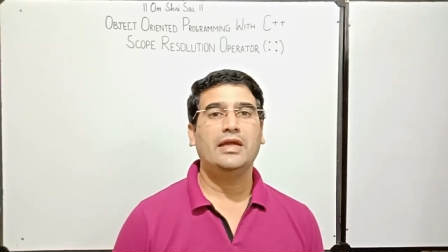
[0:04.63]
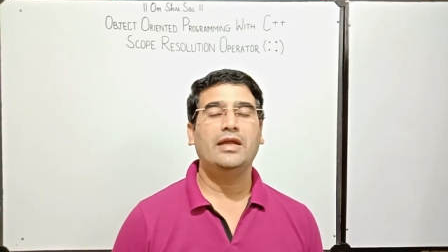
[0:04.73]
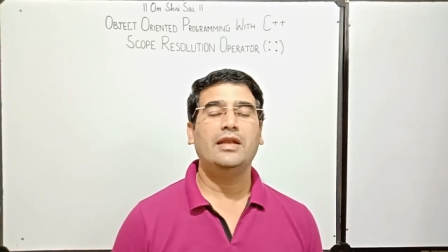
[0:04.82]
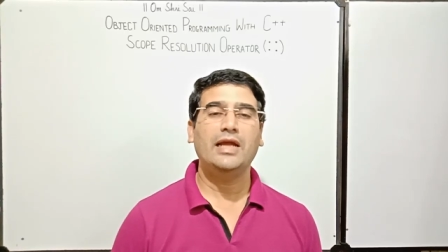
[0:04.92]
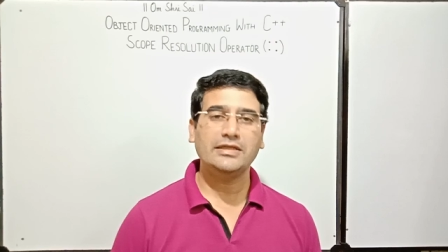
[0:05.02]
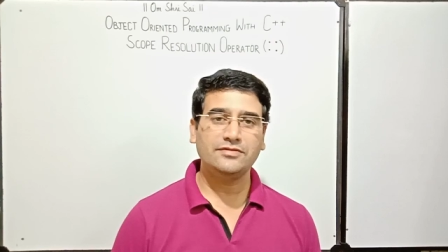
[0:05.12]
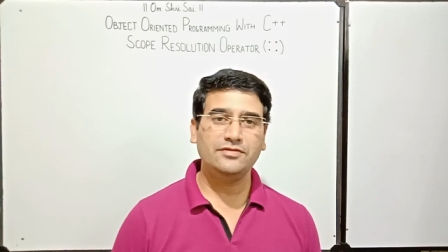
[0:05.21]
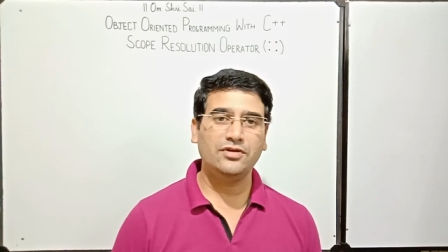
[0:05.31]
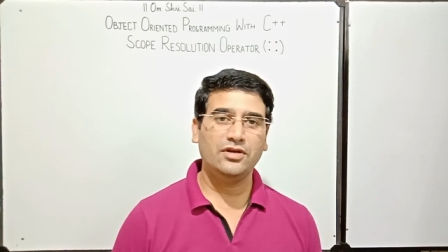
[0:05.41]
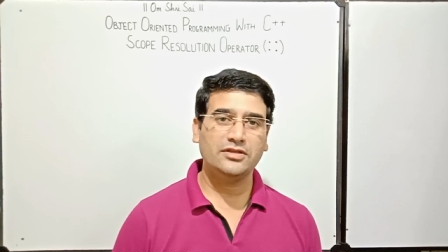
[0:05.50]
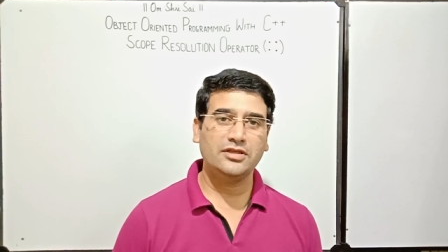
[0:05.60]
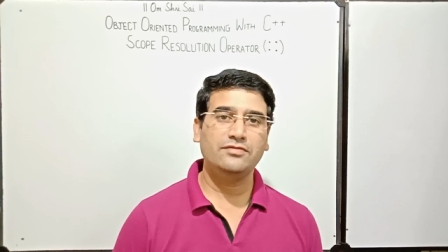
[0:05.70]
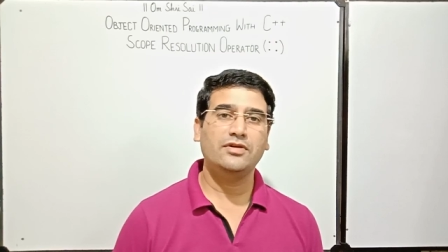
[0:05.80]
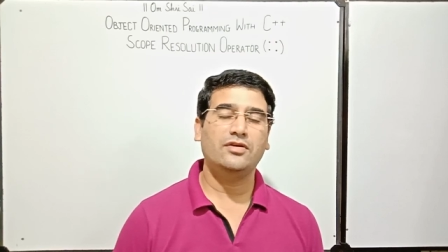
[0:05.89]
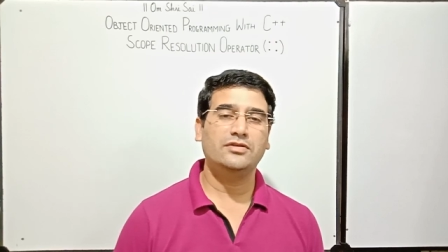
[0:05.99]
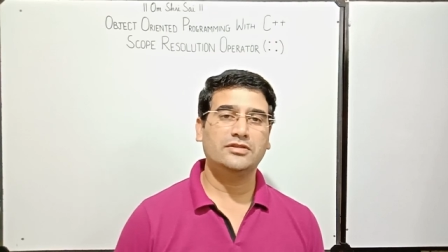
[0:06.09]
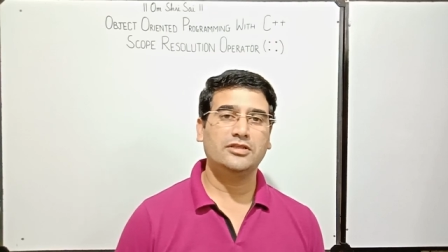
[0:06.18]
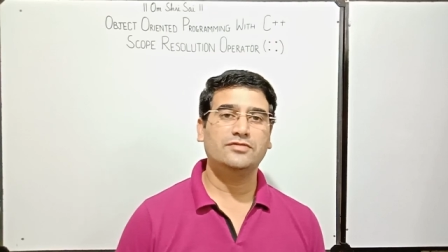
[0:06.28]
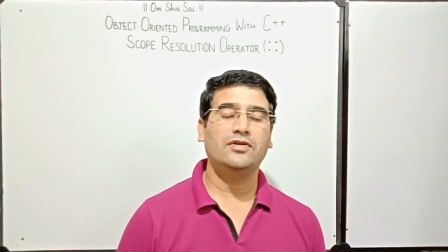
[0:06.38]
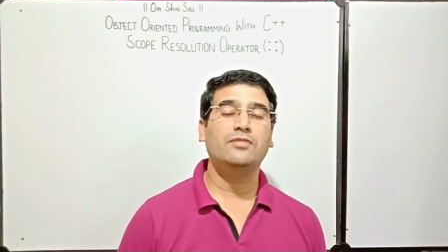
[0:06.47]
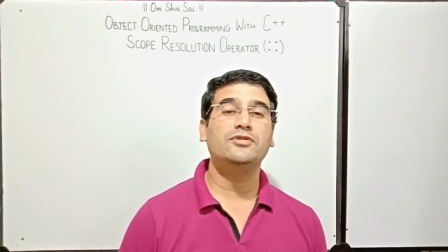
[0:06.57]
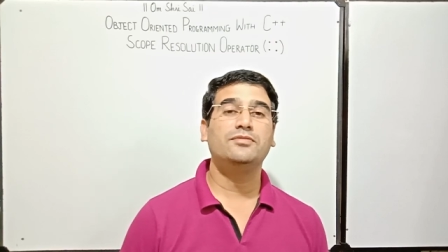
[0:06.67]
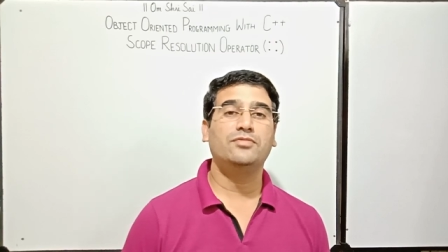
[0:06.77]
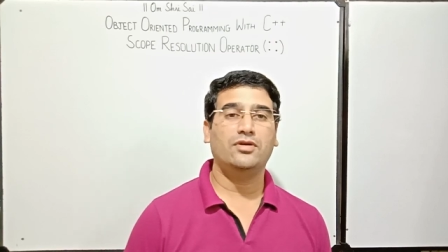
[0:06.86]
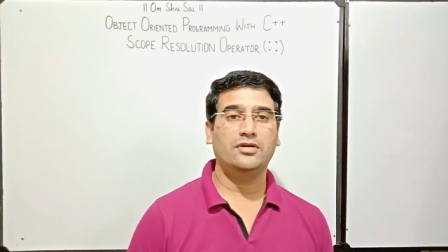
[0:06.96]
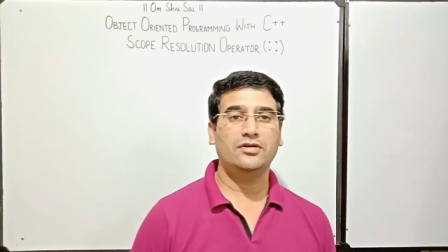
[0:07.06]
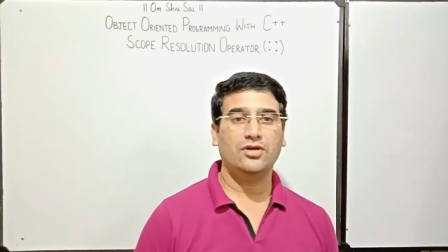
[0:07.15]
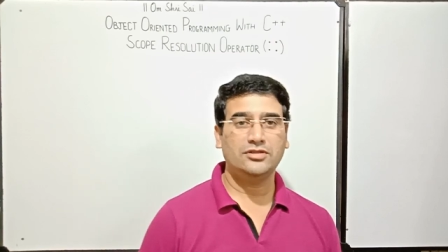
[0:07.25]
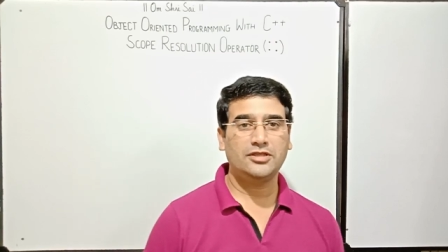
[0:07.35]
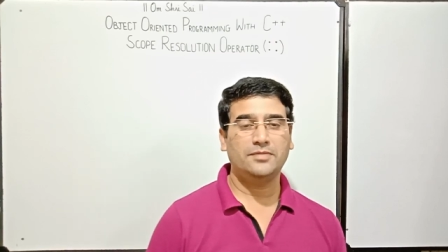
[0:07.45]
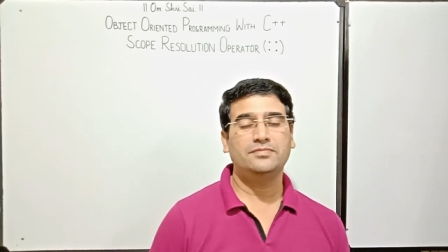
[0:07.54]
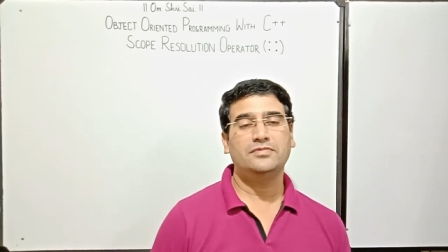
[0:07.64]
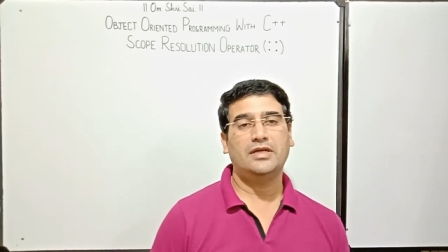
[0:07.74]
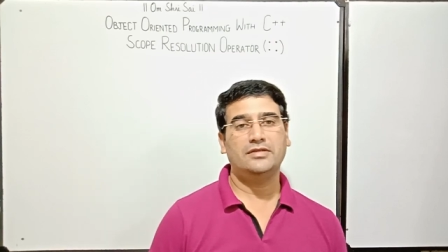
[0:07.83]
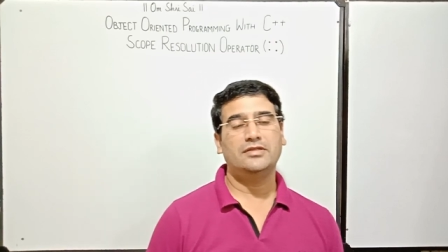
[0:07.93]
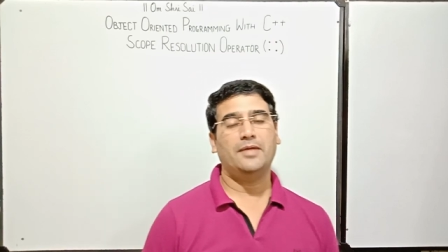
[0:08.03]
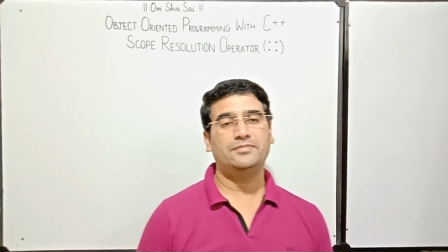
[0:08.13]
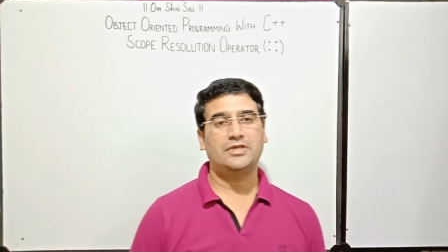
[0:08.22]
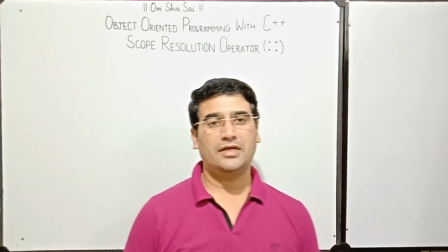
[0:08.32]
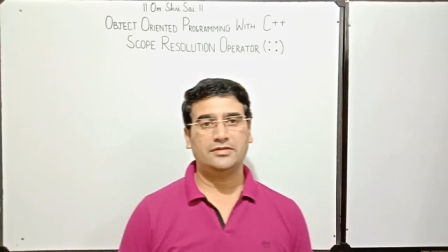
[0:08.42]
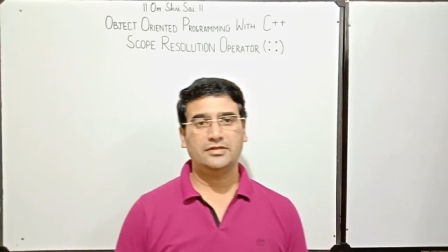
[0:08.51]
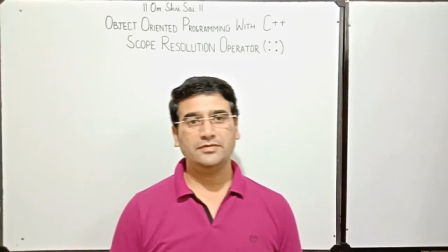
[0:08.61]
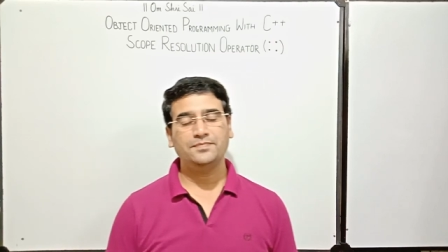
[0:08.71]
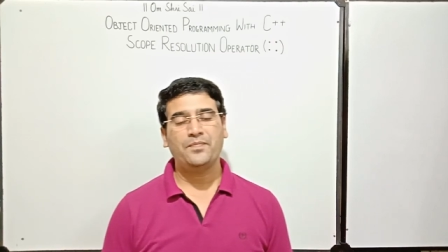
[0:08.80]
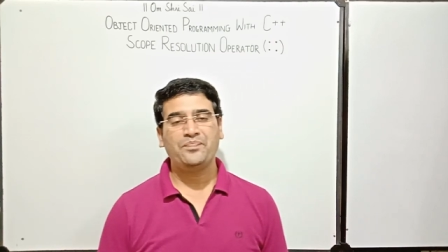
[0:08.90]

In last video lecture, we have discussed one of the important concepts, that is abstraction.